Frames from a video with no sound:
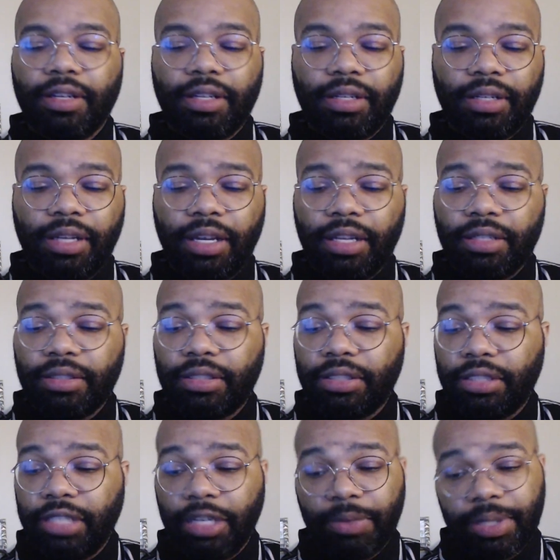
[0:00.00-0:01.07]
learned
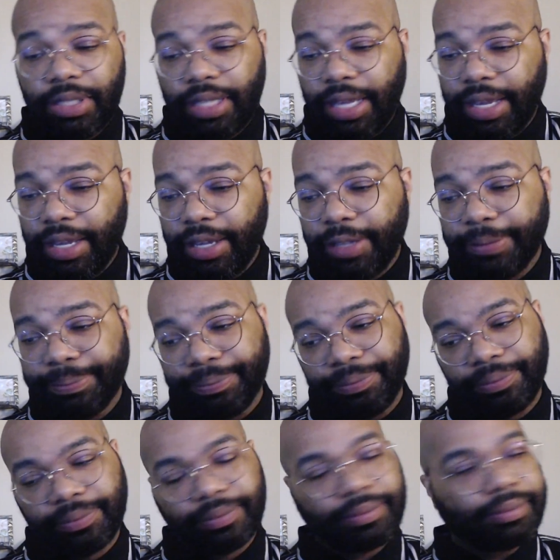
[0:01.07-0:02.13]
she was there,
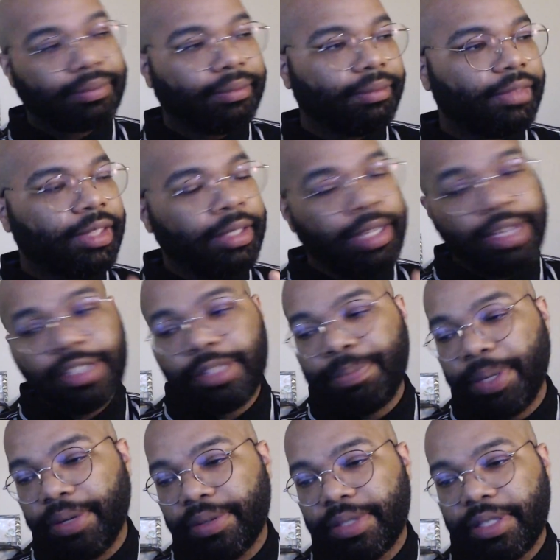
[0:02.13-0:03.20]

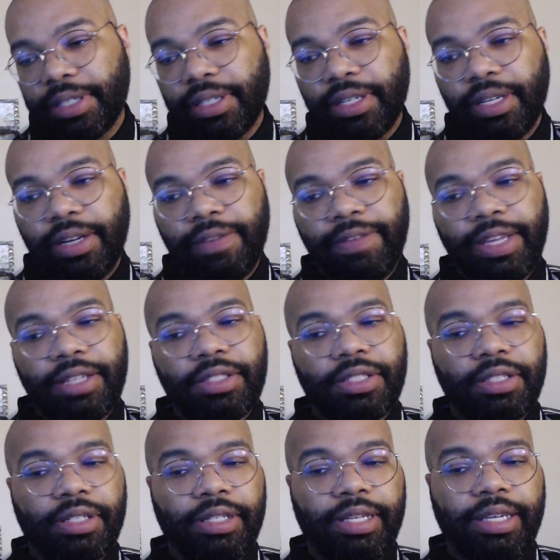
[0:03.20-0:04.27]
exposed her, and
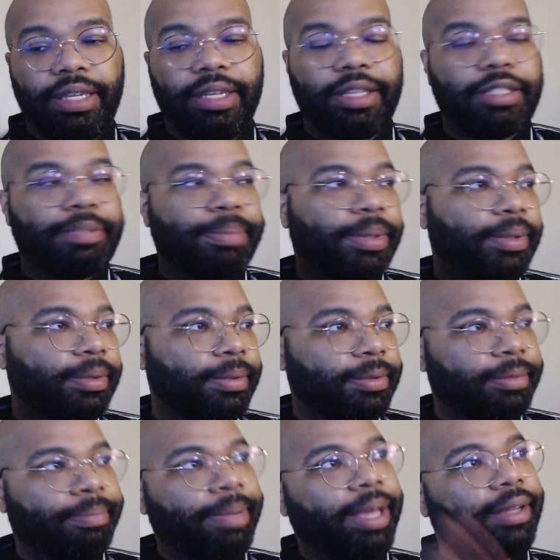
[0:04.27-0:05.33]
eventually
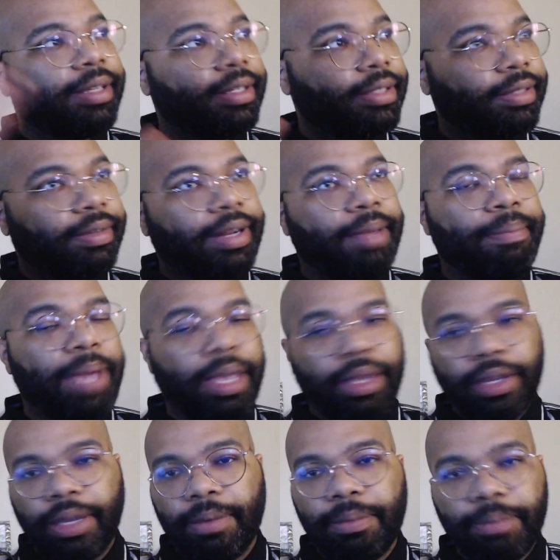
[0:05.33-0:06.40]
exposed Becca so that Becca
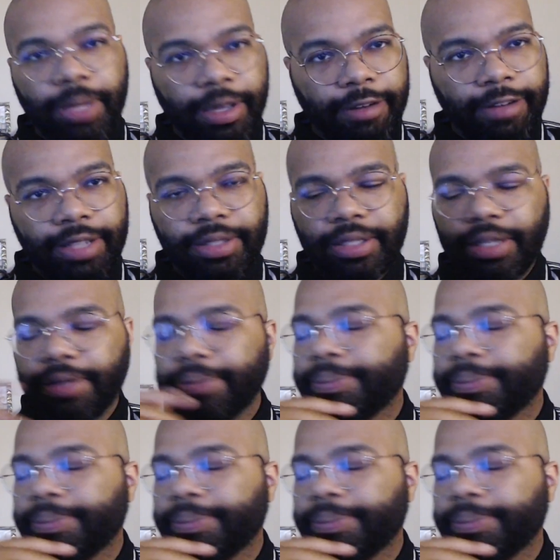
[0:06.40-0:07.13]
can get arrested.